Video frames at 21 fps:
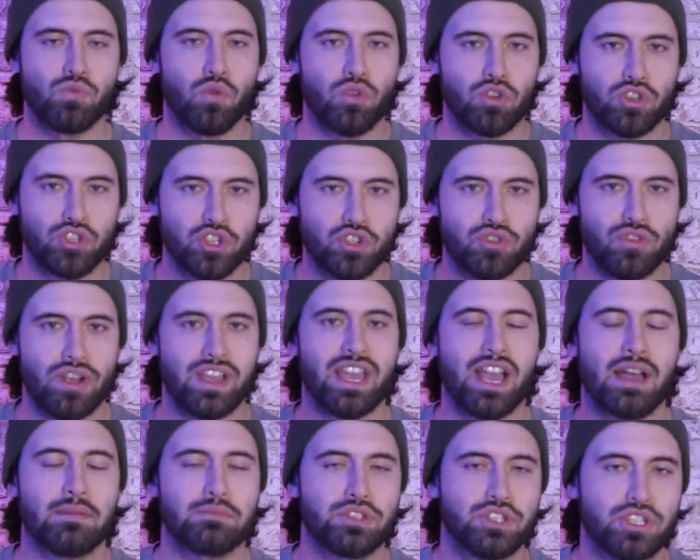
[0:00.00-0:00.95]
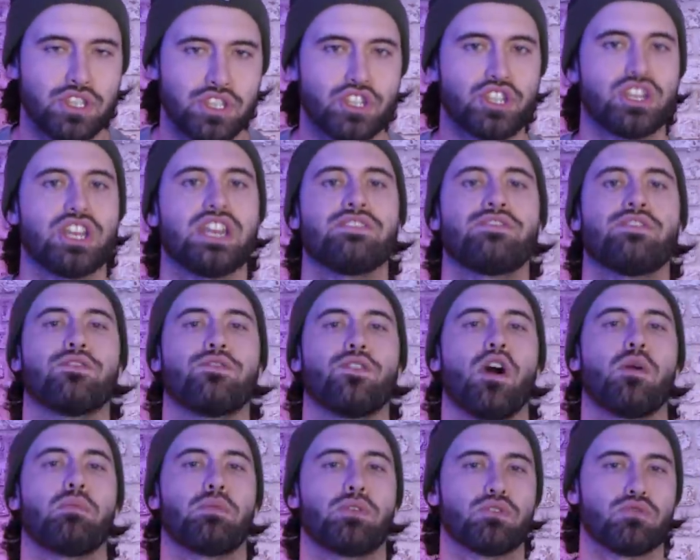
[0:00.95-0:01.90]
walked straight up to the chief of
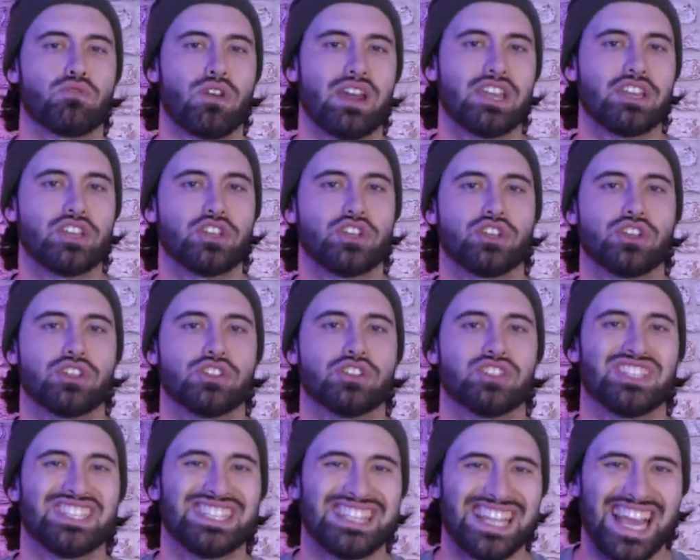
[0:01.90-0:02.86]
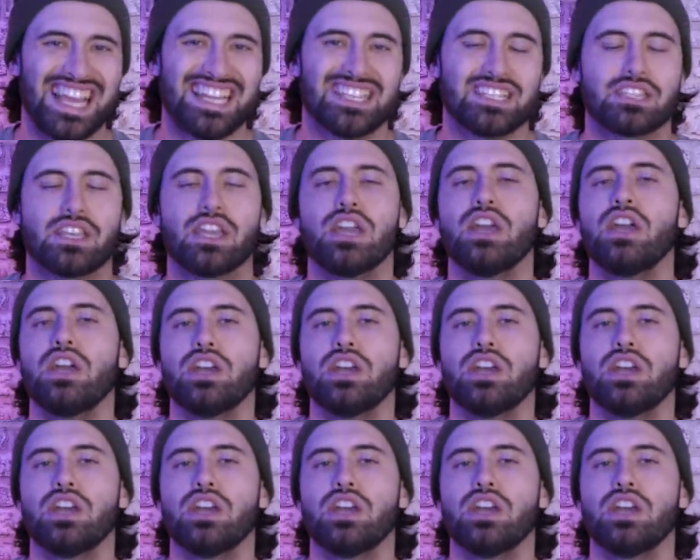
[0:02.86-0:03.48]
operations desk.